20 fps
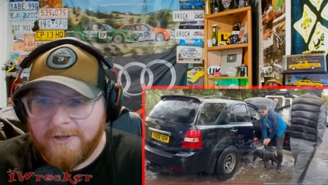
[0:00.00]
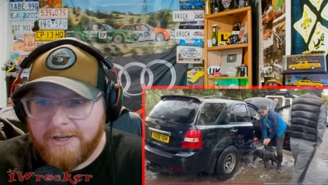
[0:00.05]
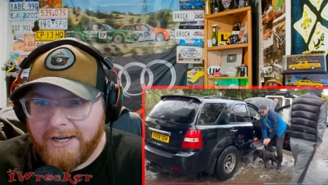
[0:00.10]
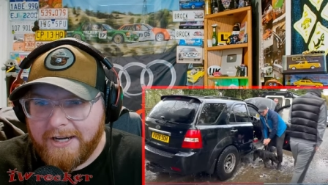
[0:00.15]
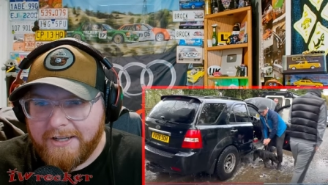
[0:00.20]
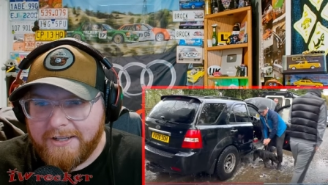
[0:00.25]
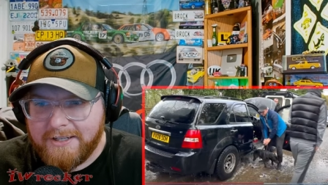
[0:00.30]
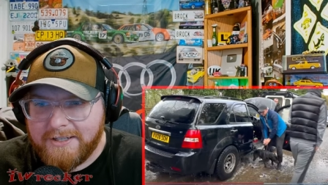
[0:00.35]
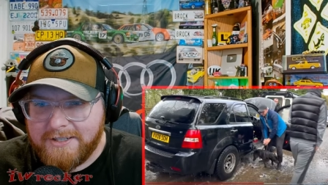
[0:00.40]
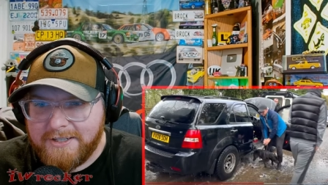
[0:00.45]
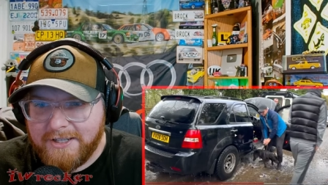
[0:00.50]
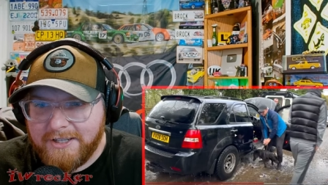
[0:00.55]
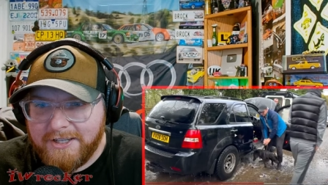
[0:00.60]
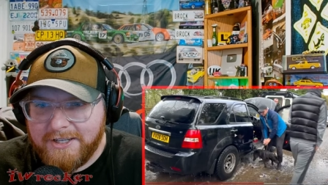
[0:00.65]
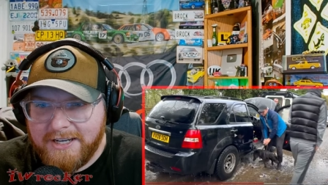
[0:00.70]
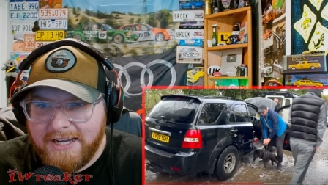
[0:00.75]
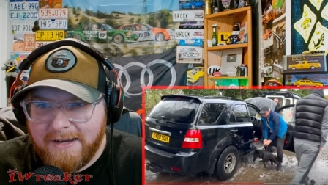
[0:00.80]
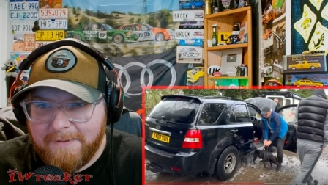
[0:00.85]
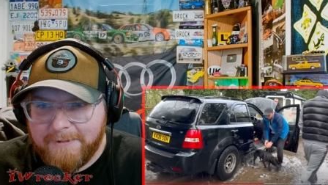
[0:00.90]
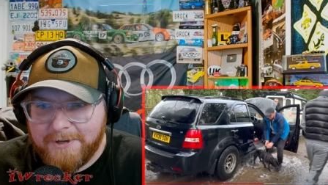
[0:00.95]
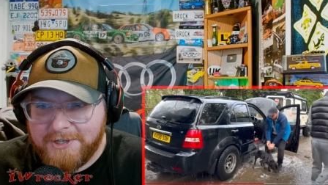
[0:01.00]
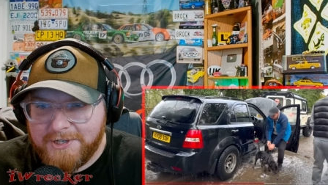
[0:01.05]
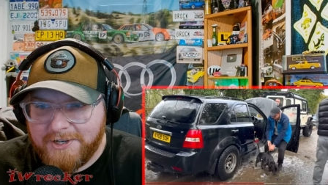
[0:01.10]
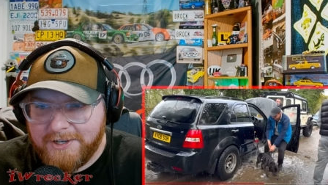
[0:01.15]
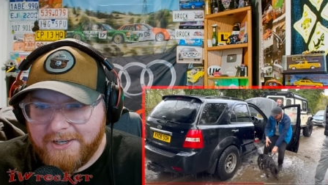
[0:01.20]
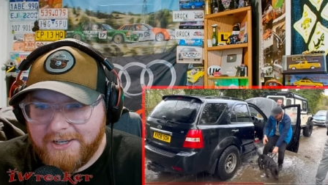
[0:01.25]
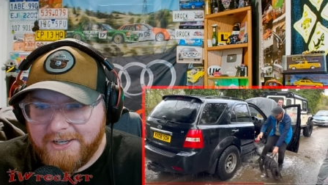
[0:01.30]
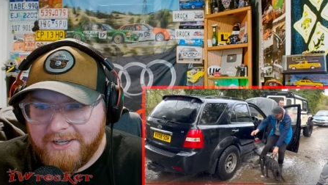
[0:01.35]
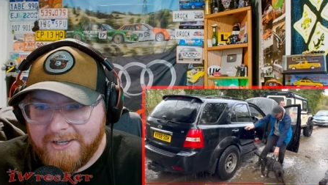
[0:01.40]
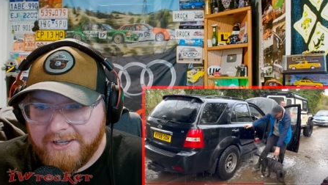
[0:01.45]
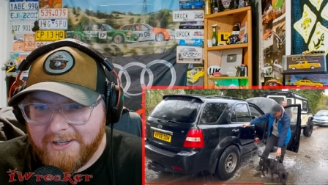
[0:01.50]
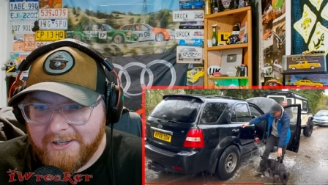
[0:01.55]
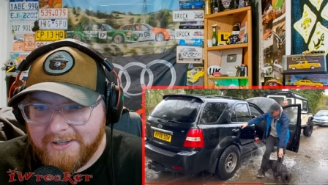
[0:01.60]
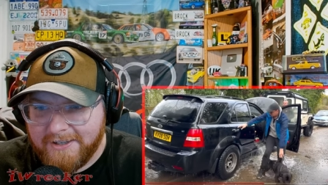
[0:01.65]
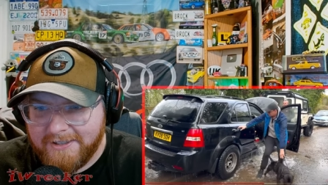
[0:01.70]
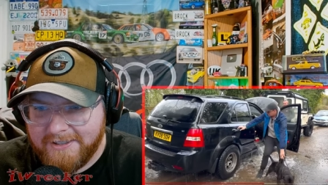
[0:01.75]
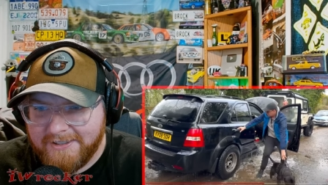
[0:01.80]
Okay, let's see the damage in the Kia.